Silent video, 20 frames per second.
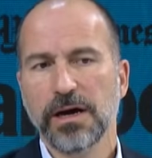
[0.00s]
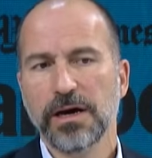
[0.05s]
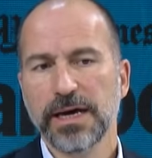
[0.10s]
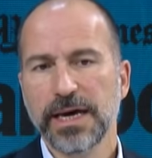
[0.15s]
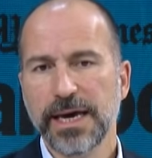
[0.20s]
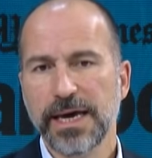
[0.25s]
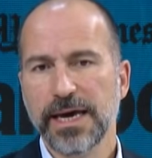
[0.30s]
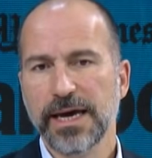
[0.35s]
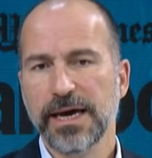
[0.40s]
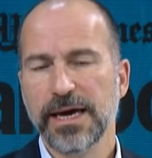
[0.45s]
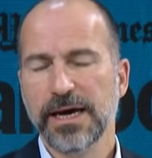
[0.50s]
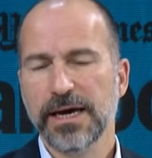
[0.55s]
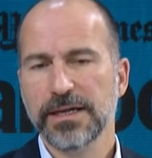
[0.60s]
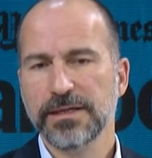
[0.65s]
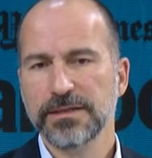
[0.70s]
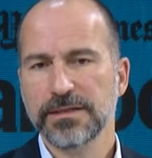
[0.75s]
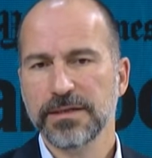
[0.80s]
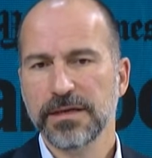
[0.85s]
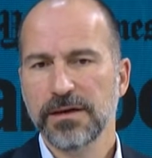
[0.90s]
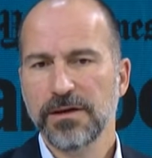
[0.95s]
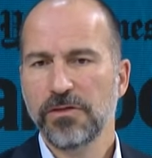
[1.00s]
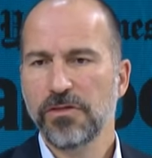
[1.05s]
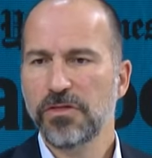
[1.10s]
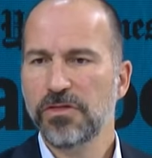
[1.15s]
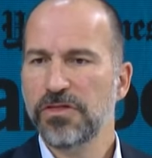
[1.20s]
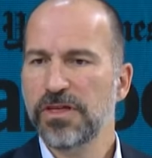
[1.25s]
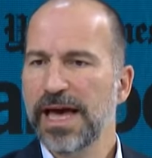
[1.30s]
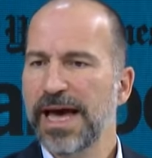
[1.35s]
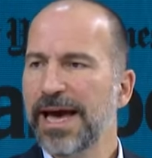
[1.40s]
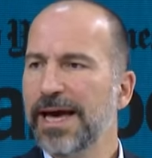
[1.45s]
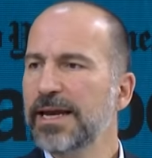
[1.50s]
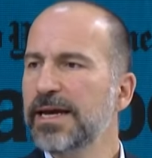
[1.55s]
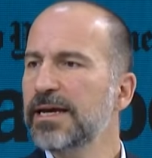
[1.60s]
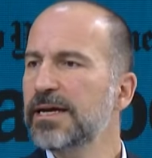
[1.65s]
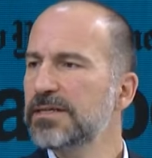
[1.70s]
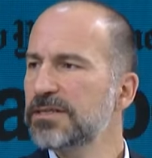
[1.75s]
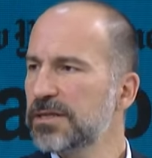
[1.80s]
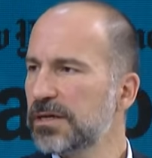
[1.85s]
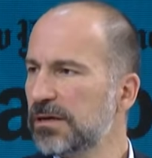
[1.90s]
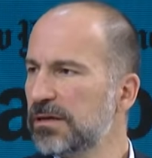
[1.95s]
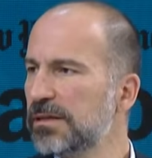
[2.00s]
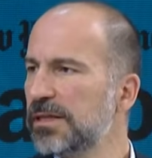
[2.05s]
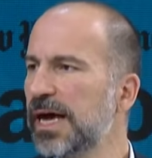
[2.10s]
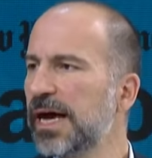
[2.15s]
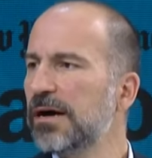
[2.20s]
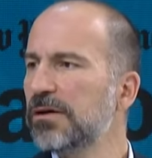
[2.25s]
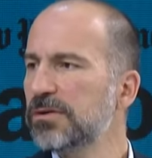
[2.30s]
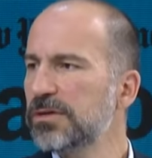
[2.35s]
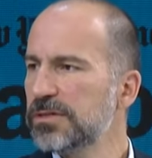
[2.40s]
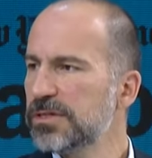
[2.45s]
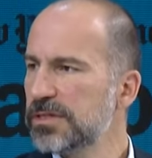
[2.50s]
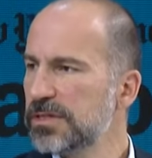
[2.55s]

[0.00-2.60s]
And that has allowed us